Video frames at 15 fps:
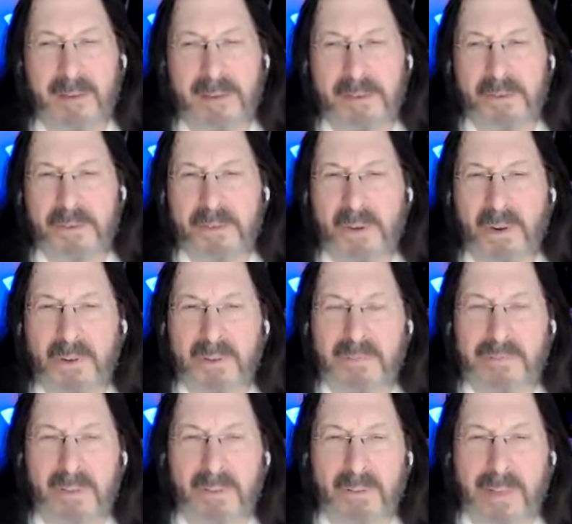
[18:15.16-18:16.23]
And as you start to
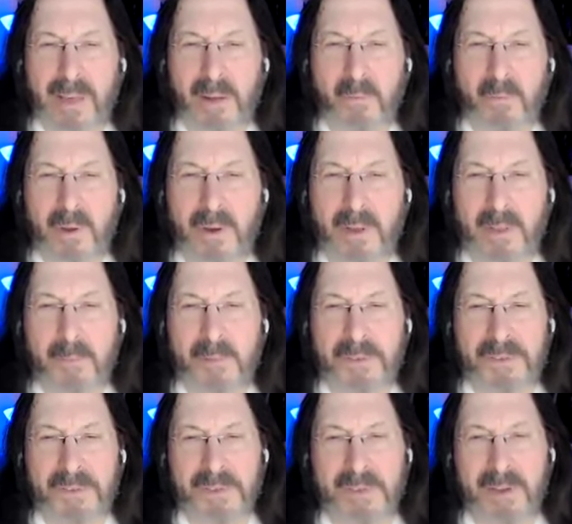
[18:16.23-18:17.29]
feel that, what
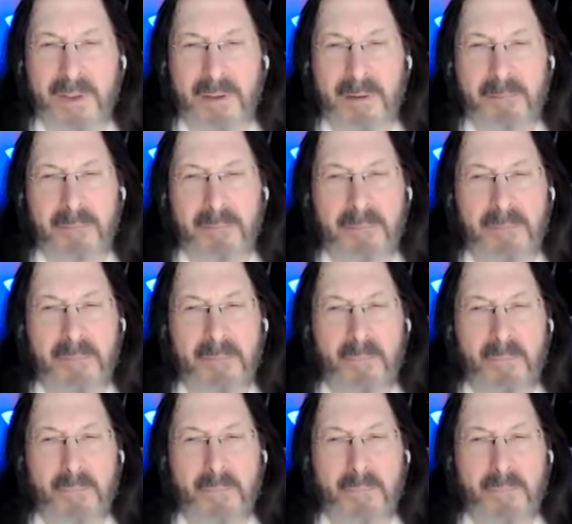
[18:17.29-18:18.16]
images come?